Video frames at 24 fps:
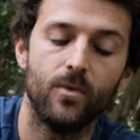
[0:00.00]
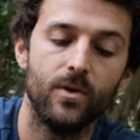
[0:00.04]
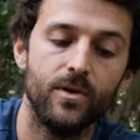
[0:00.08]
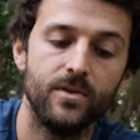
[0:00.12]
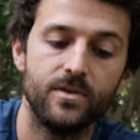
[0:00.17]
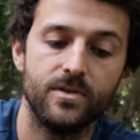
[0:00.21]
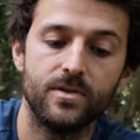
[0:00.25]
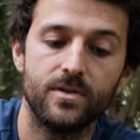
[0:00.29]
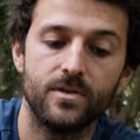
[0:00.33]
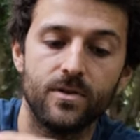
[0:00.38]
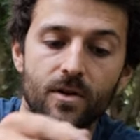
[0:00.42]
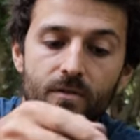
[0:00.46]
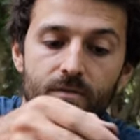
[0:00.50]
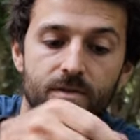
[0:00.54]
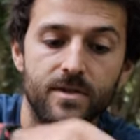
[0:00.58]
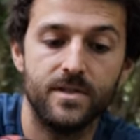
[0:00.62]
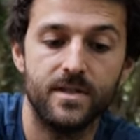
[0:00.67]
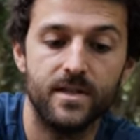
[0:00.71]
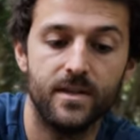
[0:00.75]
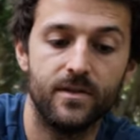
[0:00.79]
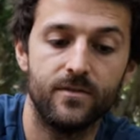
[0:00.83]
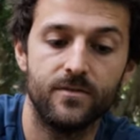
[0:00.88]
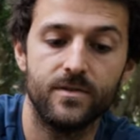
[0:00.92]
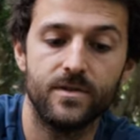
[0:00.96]
woods,
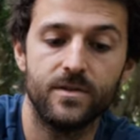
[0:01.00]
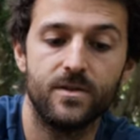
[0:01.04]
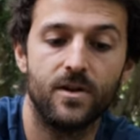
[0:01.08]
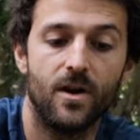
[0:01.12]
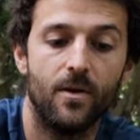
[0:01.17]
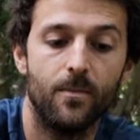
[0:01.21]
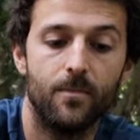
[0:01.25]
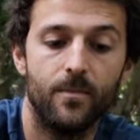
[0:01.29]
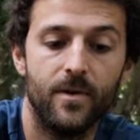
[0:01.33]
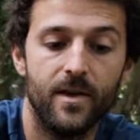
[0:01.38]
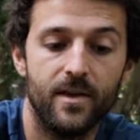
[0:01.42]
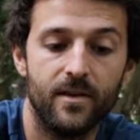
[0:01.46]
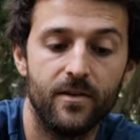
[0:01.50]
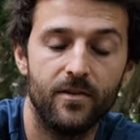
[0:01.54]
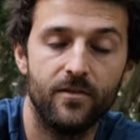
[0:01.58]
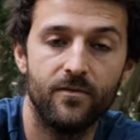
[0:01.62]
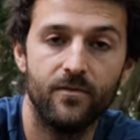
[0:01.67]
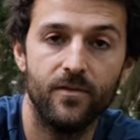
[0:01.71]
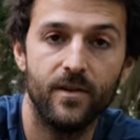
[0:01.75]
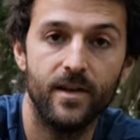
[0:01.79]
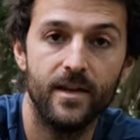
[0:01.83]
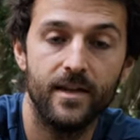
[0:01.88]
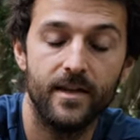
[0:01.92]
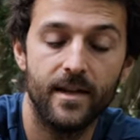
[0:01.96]
obviously you've just got a big
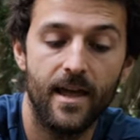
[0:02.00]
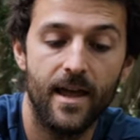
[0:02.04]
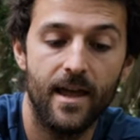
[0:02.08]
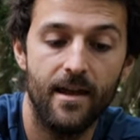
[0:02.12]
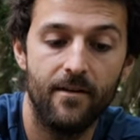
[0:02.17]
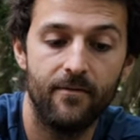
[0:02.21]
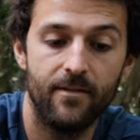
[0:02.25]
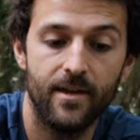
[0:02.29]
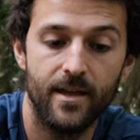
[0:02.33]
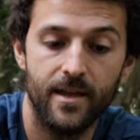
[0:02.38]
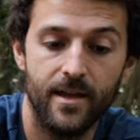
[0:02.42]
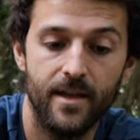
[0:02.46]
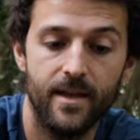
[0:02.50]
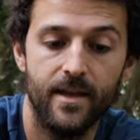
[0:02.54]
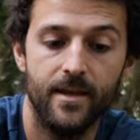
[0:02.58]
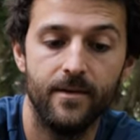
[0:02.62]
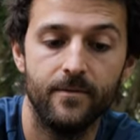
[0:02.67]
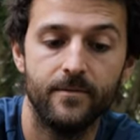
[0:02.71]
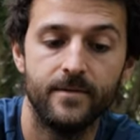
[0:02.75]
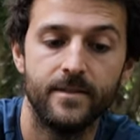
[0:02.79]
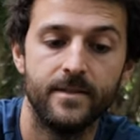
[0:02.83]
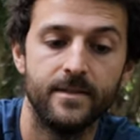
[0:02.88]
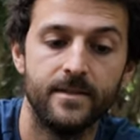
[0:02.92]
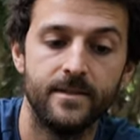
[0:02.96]
feed area here,
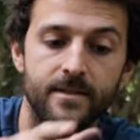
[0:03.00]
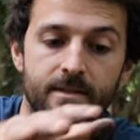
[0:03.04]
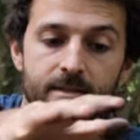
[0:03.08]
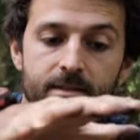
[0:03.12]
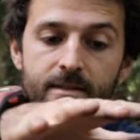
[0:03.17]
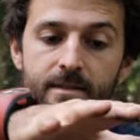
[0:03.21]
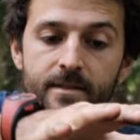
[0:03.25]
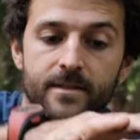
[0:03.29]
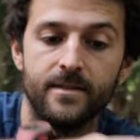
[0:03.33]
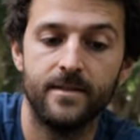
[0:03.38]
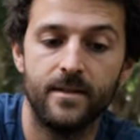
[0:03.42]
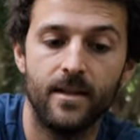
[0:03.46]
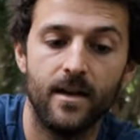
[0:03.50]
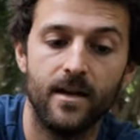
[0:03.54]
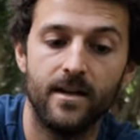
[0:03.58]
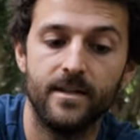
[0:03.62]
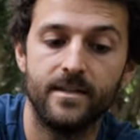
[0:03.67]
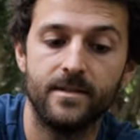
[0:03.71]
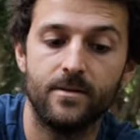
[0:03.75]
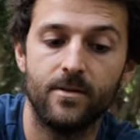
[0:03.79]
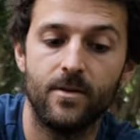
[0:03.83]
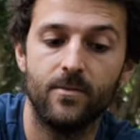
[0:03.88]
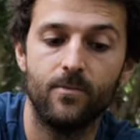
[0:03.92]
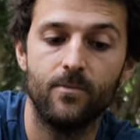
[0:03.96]

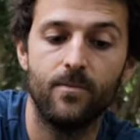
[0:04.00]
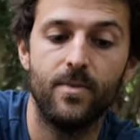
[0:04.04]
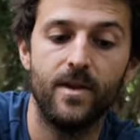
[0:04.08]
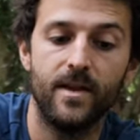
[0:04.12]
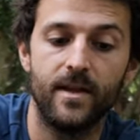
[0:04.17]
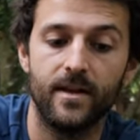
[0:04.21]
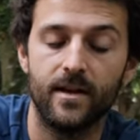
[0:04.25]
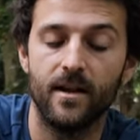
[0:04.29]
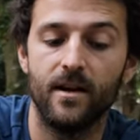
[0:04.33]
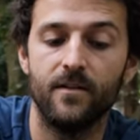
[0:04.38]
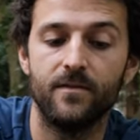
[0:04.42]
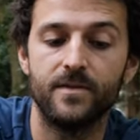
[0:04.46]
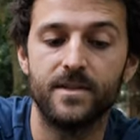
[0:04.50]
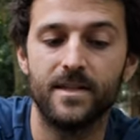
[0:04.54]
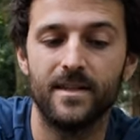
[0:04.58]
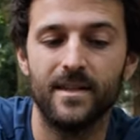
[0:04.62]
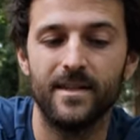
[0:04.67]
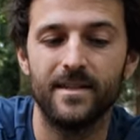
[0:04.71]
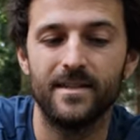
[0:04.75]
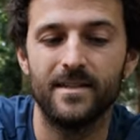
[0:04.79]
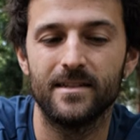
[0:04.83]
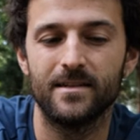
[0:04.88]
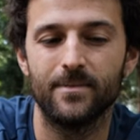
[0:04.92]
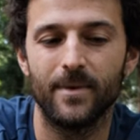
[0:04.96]
nice big enough. So
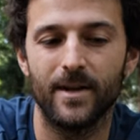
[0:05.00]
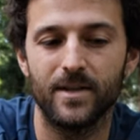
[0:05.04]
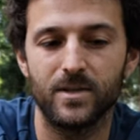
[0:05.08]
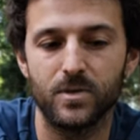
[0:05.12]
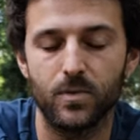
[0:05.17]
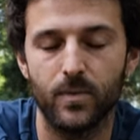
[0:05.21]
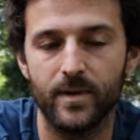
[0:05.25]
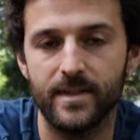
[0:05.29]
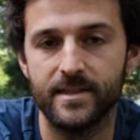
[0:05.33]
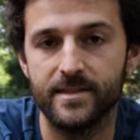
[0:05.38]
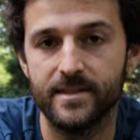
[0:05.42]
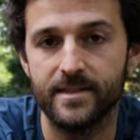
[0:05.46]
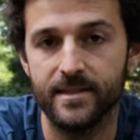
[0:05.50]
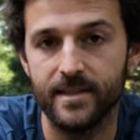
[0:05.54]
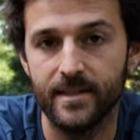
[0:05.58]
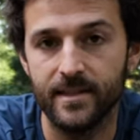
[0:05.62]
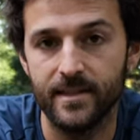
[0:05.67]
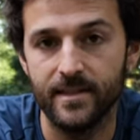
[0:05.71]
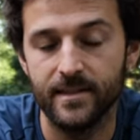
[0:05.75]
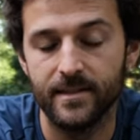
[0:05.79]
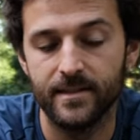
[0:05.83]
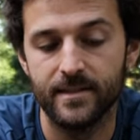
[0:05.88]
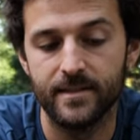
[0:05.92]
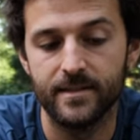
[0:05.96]
this is about
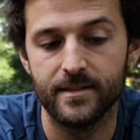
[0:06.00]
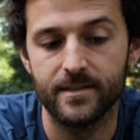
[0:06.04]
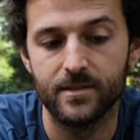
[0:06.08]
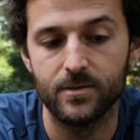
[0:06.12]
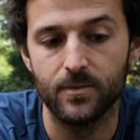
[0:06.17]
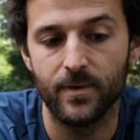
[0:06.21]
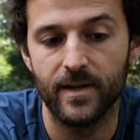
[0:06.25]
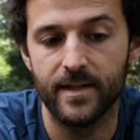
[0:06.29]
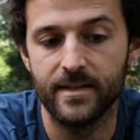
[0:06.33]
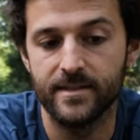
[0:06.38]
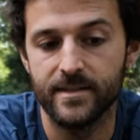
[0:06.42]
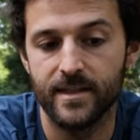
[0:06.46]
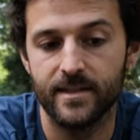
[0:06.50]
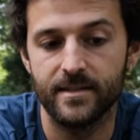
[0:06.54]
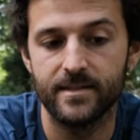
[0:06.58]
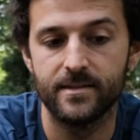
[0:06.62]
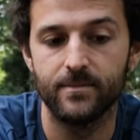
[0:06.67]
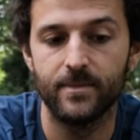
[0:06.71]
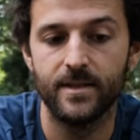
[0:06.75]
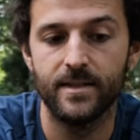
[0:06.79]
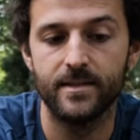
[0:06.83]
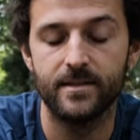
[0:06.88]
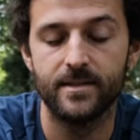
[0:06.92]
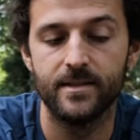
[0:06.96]
twenty, twenty
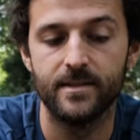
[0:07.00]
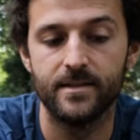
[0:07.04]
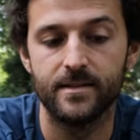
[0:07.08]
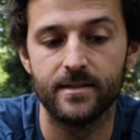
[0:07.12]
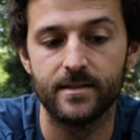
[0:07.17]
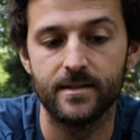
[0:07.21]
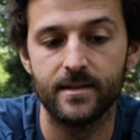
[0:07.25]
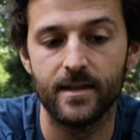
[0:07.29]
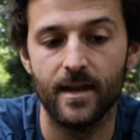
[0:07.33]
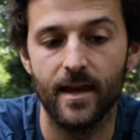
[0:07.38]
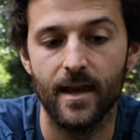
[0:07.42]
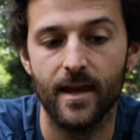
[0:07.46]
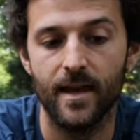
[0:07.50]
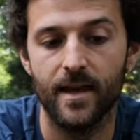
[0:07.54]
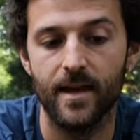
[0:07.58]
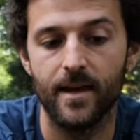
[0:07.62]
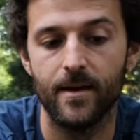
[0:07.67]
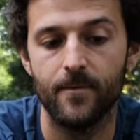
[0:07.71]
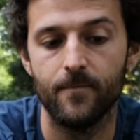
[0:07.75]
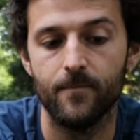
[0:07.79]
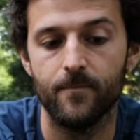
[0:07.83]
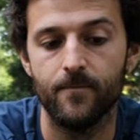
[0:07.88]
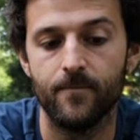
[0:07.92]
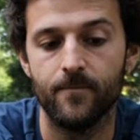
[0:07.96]
centimeters
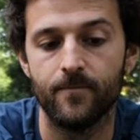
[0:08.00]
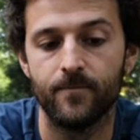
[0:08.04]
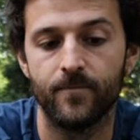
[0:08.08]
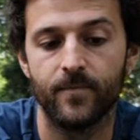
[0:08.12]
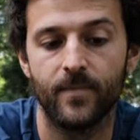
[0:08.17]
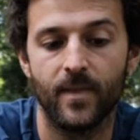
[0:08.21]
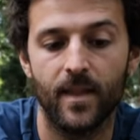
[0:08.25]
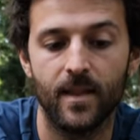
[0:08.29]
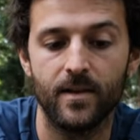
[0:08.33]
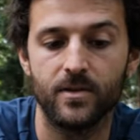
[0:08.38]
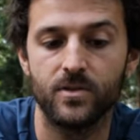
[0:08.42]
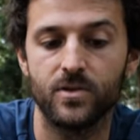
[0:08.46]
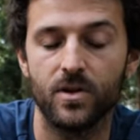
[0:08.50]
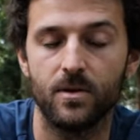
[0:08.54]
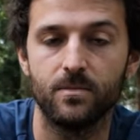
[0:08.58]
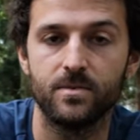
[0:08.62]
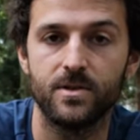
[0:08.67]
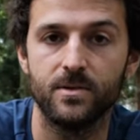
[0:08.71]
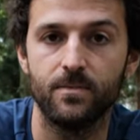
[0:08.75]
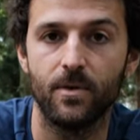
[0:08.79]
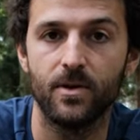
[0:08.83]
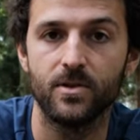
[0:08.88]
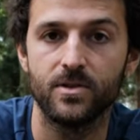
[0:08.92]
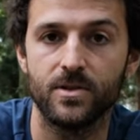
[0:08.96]
um, top
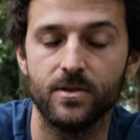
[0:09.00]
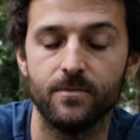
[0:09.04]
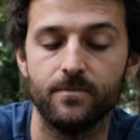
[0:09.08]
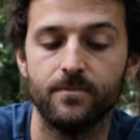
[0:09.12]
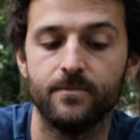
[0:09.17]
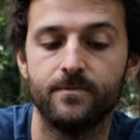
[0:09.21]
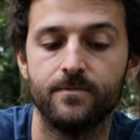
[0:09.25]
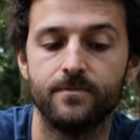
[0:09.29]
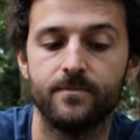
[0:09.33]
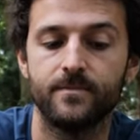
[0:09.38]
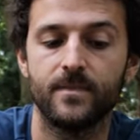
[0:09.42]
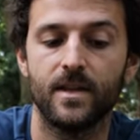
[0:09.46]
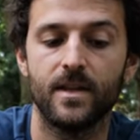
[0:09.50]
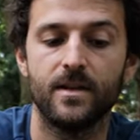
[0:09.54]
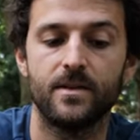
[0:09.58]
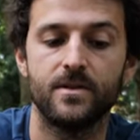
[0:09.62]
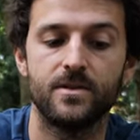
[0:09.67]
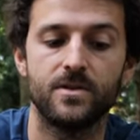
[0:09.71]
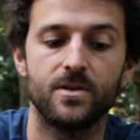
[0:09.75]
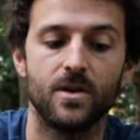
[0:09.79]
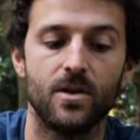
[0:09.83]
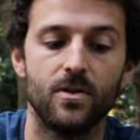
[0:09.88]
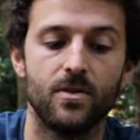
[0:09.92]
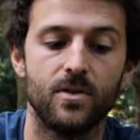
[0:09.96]
to bottom,
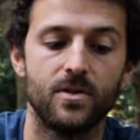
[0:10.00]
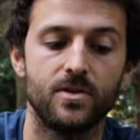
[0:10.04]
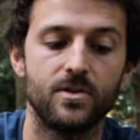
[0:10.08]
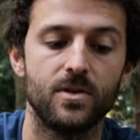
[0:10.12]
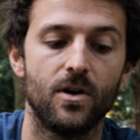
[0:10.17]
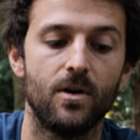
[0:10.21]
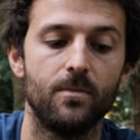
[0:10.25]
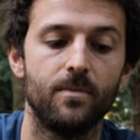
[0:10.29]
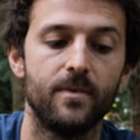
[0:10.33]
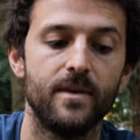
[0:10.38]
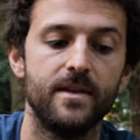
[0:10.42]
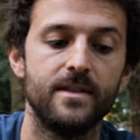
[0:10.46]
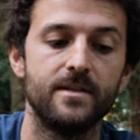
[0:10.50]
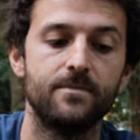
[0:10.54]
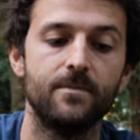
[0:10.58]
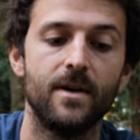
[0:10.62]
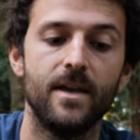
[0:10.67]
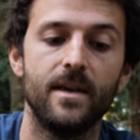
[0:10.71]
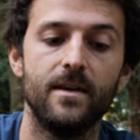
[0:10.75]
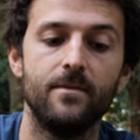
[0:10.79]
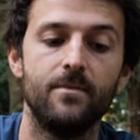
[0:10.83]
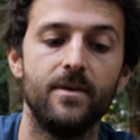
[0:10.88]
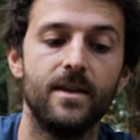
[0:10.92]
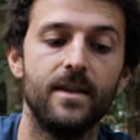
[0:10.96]
so the top is
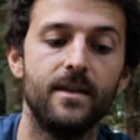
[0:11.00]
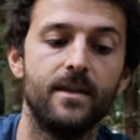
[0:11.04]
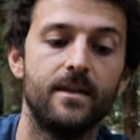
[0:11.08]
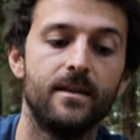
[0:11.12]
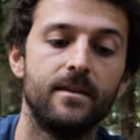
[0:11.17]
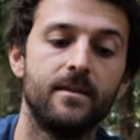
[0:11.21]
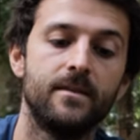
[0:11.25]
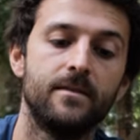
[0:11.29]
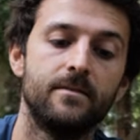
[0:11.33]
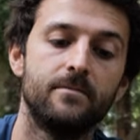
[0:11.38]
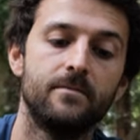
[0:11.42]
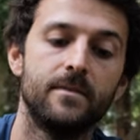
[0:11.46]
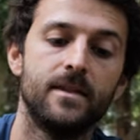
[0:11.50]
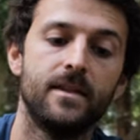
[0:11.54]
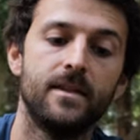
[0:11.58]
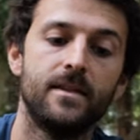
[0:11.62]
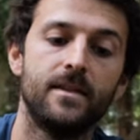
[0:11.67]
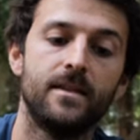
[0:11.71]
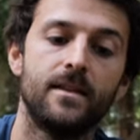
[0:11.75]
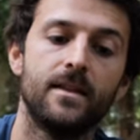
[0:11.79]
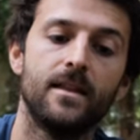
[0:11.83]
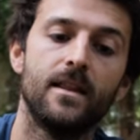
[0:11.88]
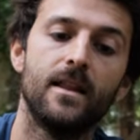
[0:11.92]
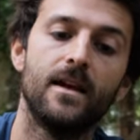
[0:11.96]
maybe
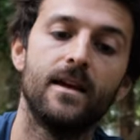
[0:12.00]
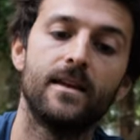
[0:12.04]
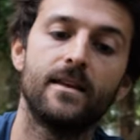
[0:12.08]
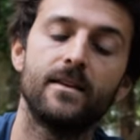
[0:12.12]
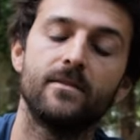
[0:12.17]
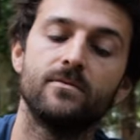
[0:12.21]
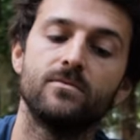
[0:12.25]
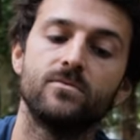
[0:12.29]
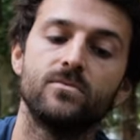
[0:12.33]
like